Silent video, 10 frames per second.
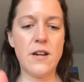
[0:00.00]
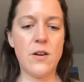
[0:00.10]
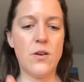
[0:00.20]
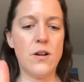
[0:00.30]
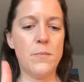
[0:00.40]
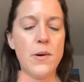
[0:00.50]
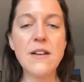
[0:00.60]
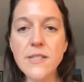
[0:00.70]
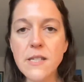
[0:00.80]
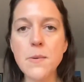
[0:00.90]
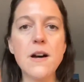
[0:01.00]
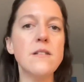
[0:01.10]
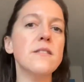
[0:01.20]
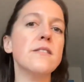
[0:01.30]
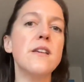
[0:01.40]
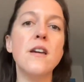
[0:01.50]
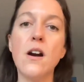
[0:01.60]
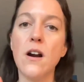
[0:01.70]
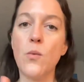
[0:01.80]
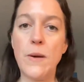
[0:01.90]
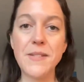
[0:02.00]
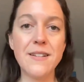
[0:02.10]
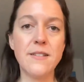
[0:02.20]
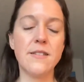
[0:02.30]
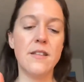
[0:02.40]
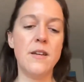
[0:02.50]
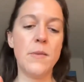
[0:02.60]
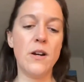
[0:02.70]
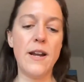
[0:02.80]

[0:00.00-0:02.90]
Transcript: our privacy policy, our website disclaimer,